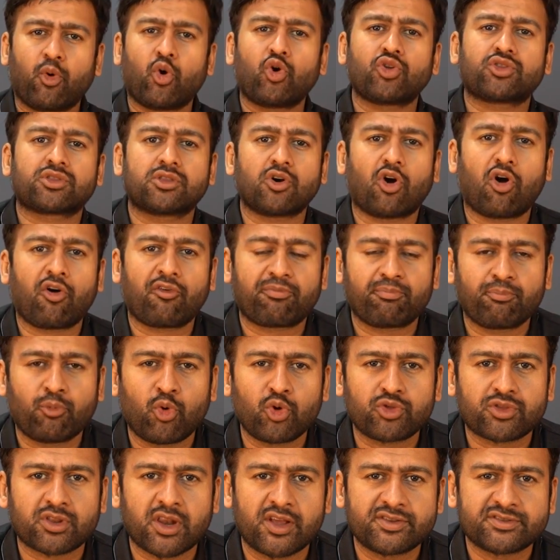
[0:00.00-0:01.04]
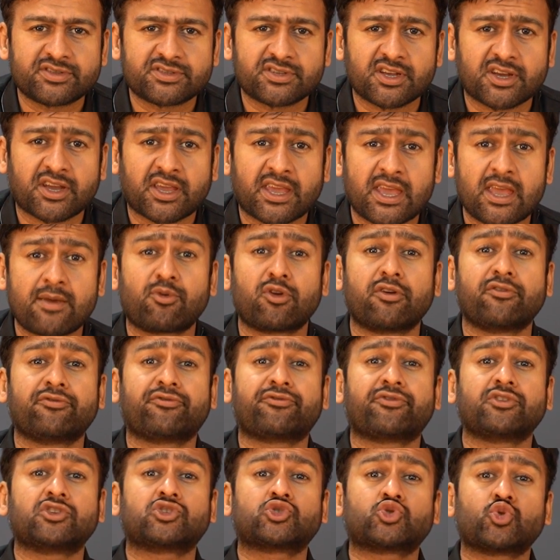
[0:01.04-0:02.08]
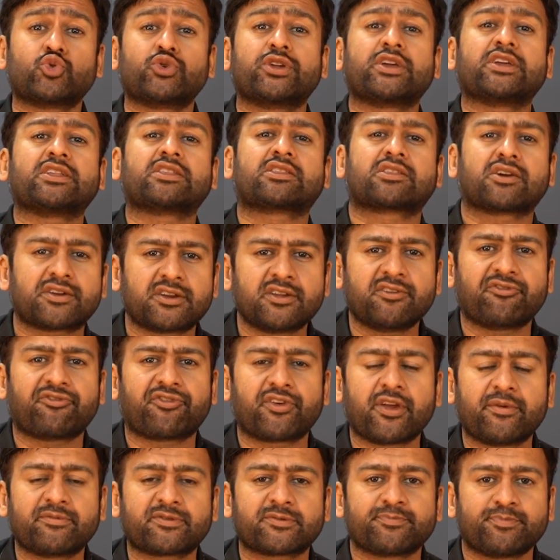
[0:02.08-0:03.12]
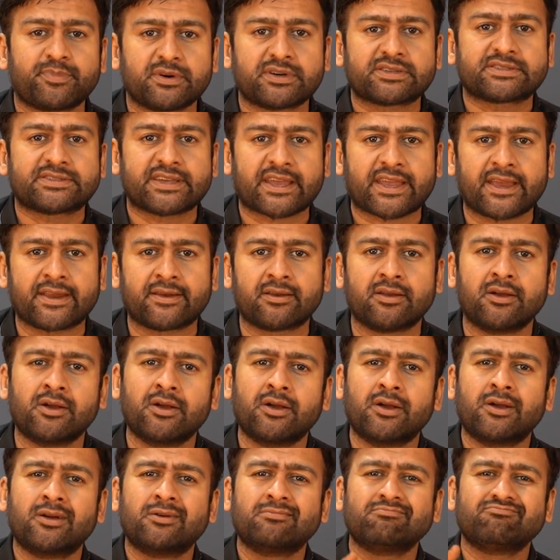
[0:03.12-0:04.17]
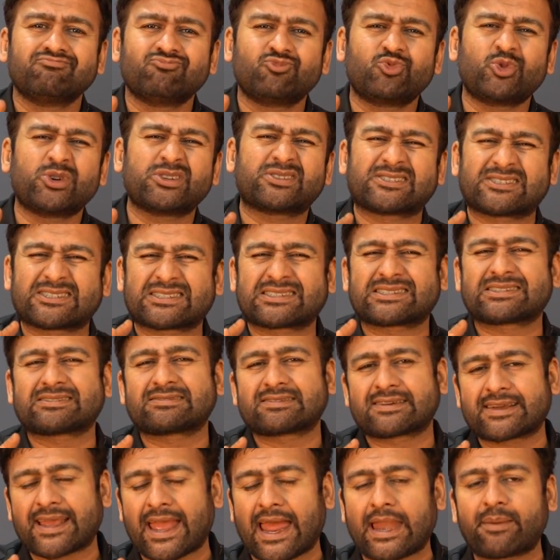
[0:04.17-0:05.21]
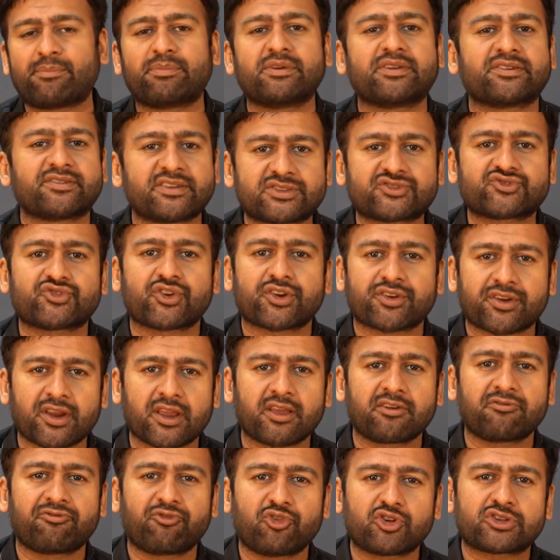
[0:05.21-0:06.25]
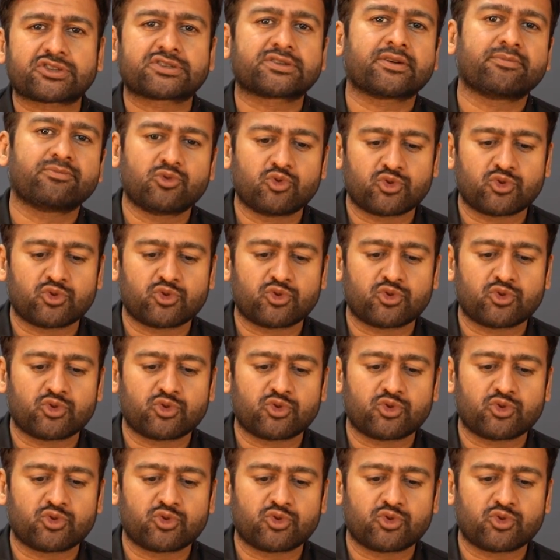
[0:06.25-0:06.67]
both lenses are capable of shooting in 30 frames per second, which can be restricting for some